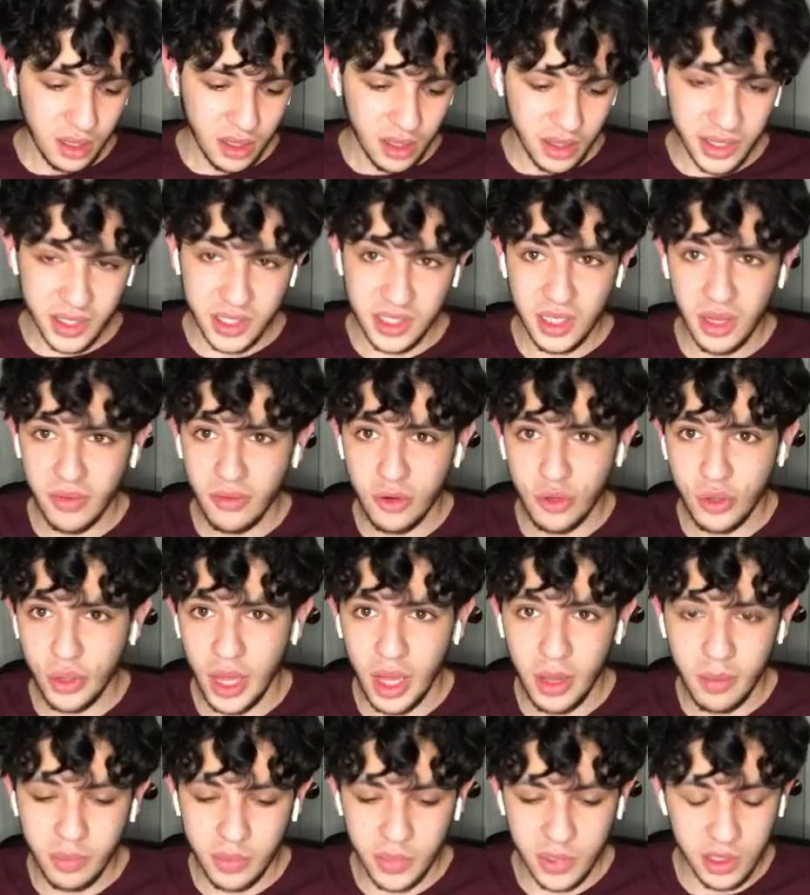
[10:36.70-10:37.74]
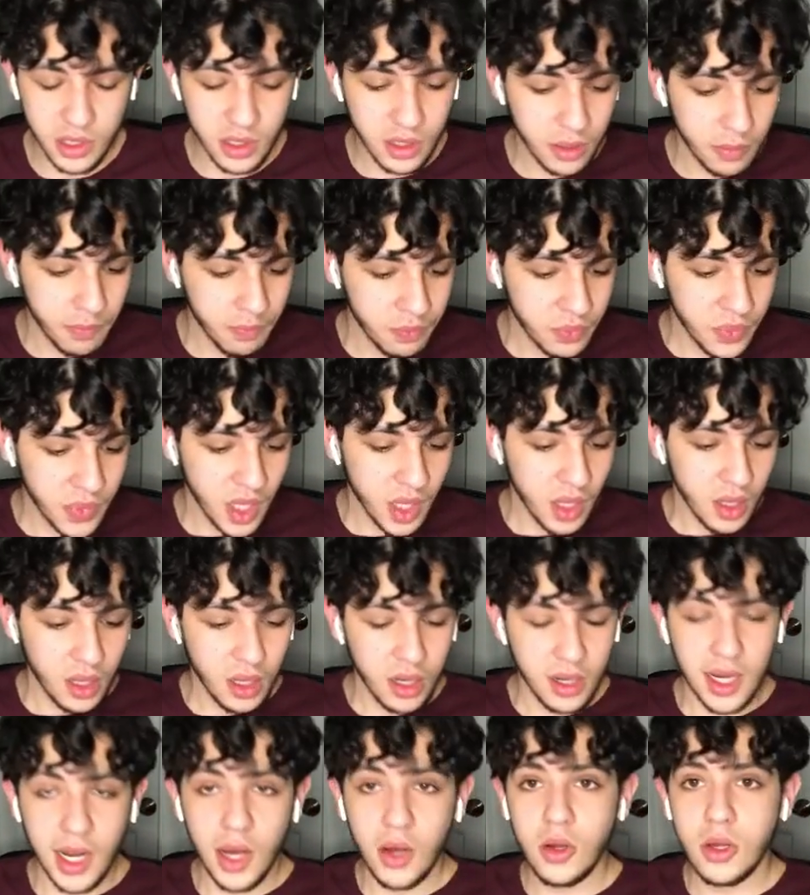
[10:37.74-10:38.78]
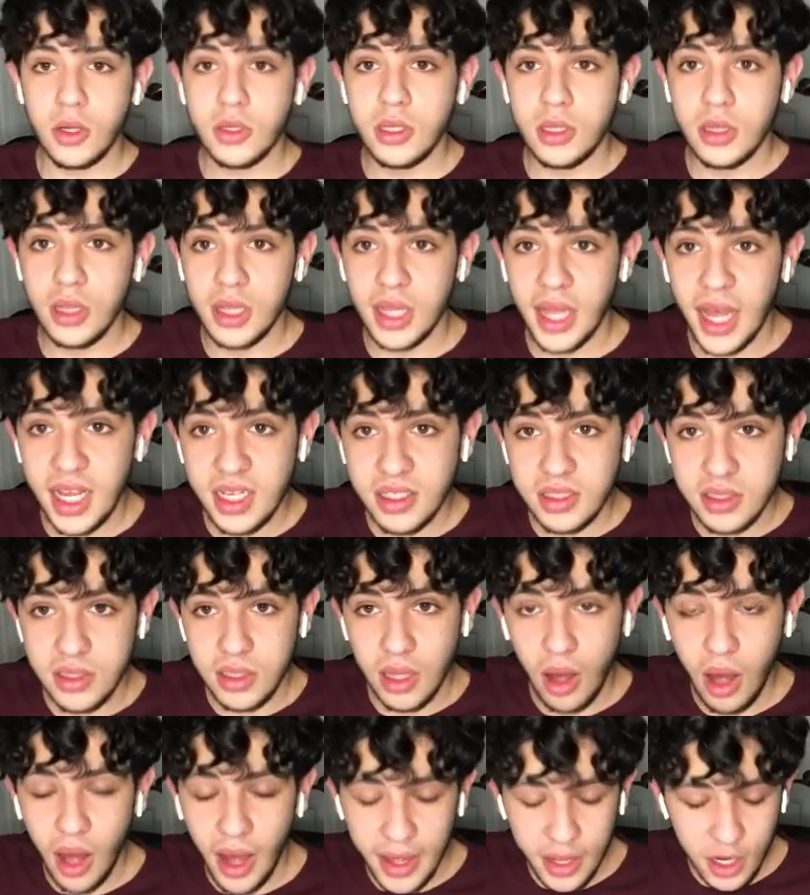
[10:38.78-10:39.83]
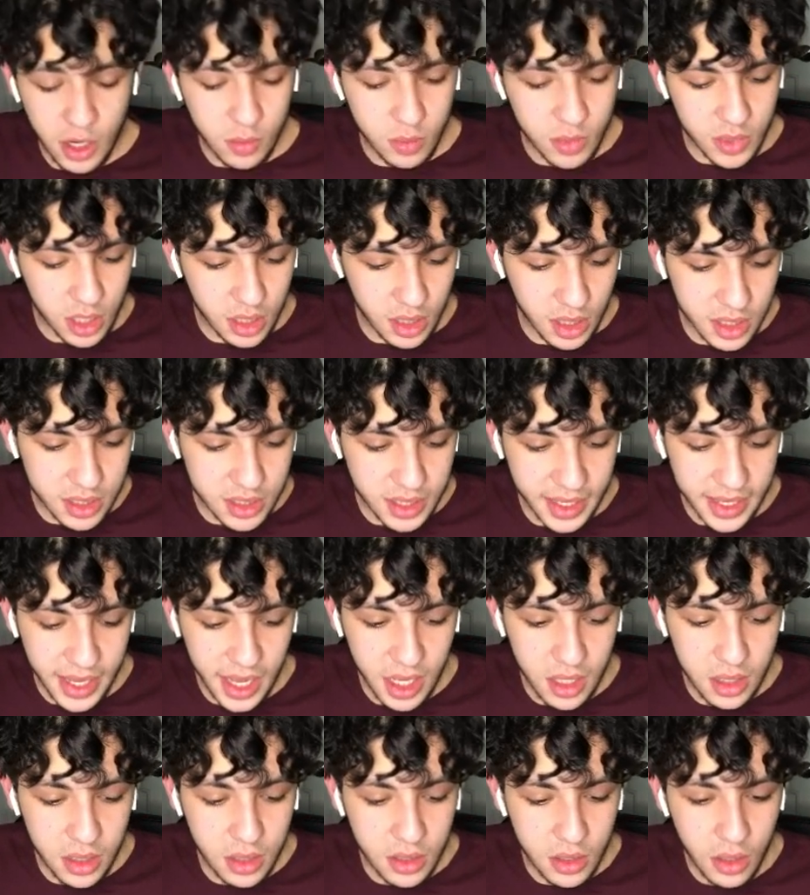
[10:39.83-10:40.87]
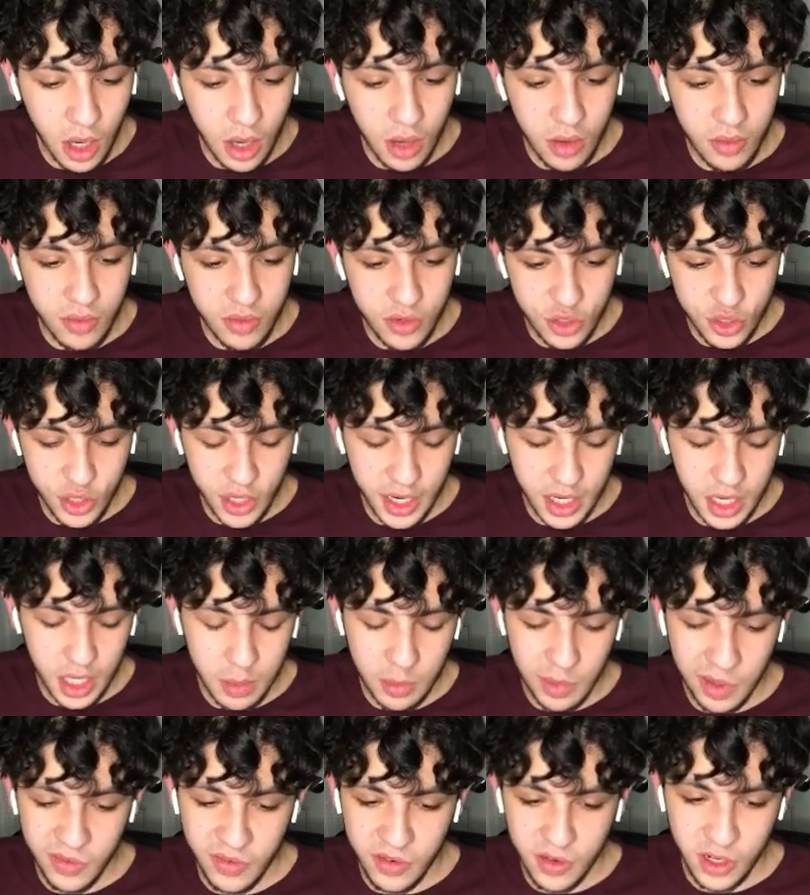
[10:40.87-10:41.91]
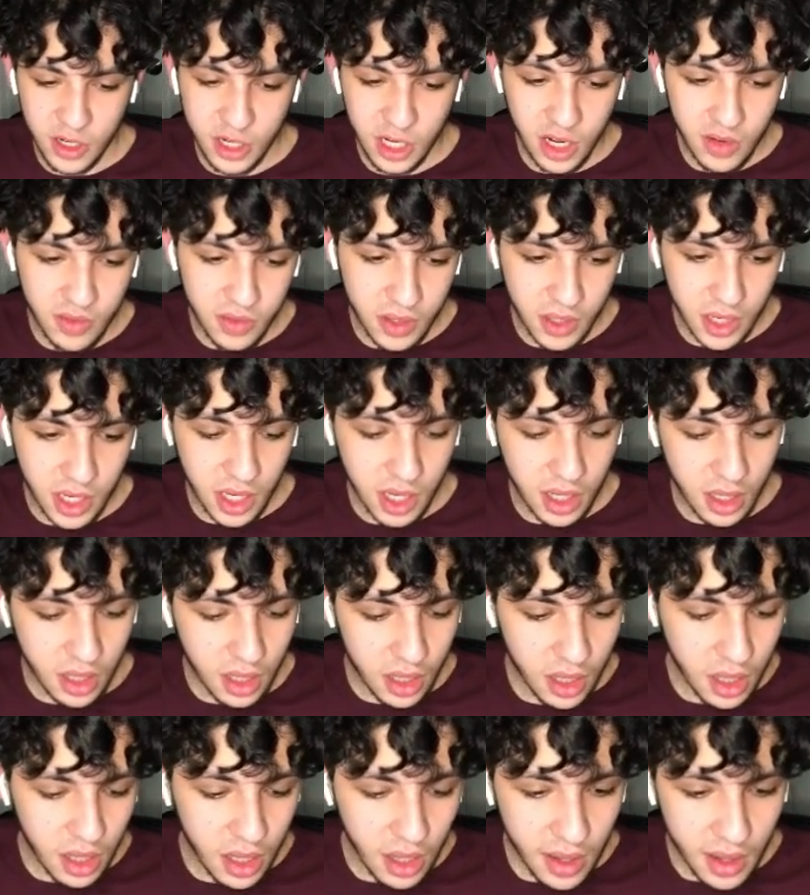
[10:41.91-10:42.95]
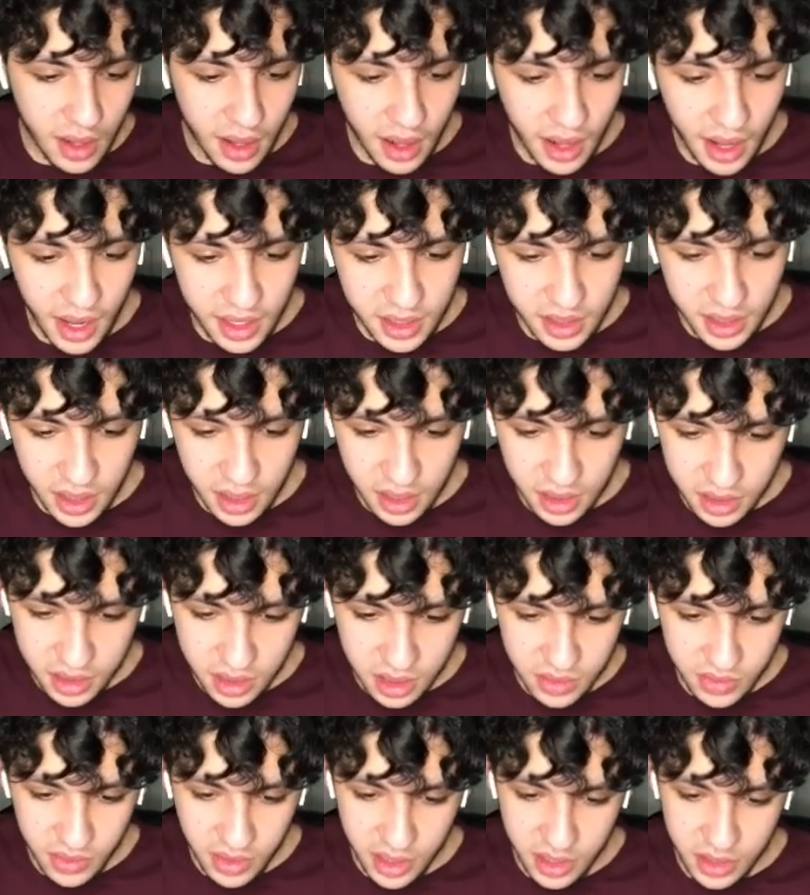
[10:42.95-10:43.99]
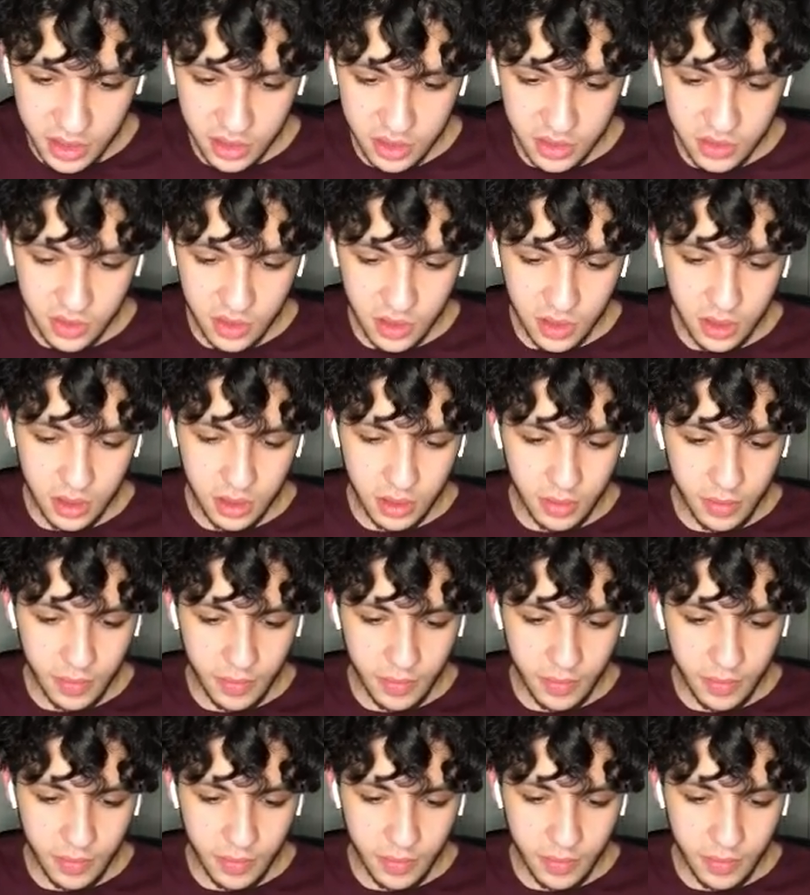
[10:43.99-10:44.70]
And it's never really helped me. Now going to the last item in the list. Again, not for training, but for recovery. I think this is very useful.